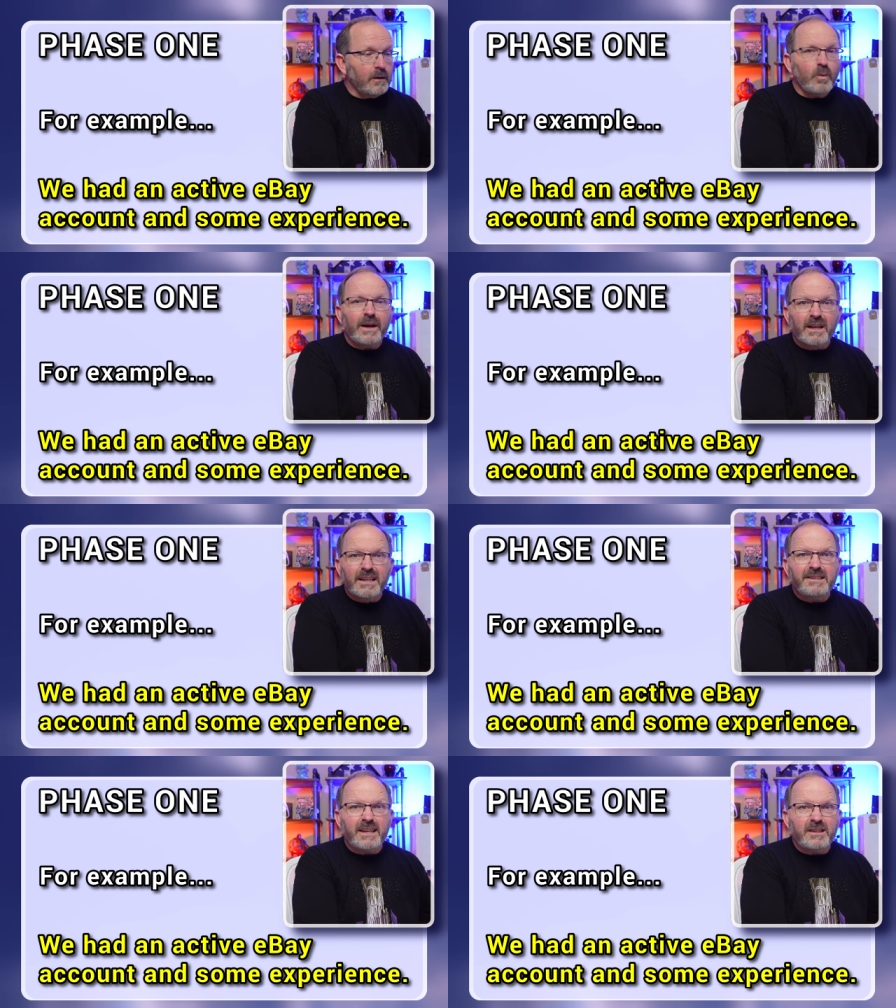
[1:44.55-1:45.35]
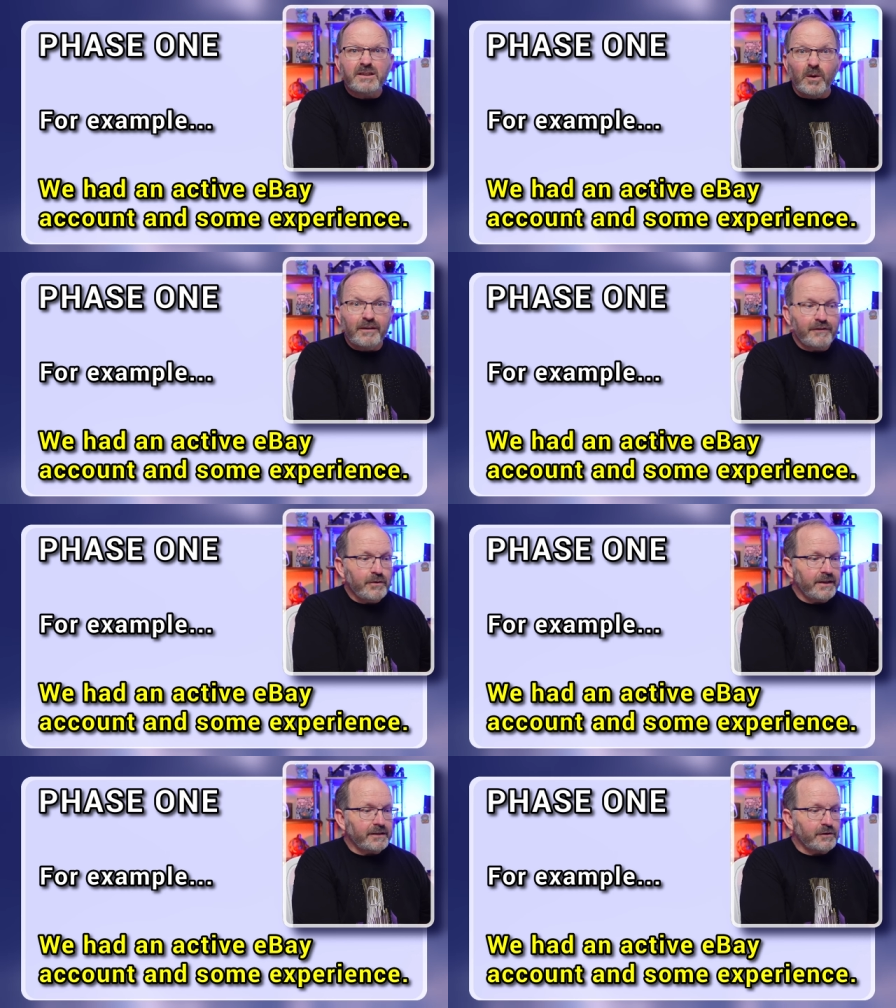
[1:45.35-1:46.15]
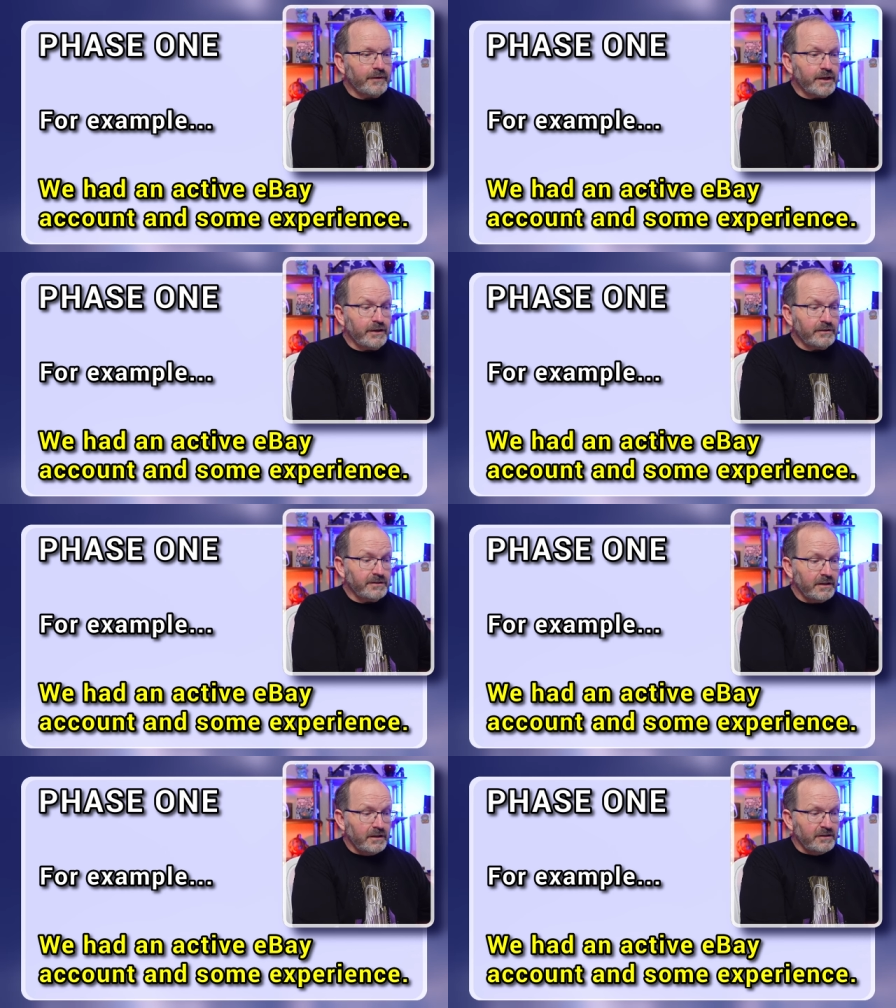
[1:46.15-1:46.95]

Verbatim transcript: We'd listed and sold a few things over the years,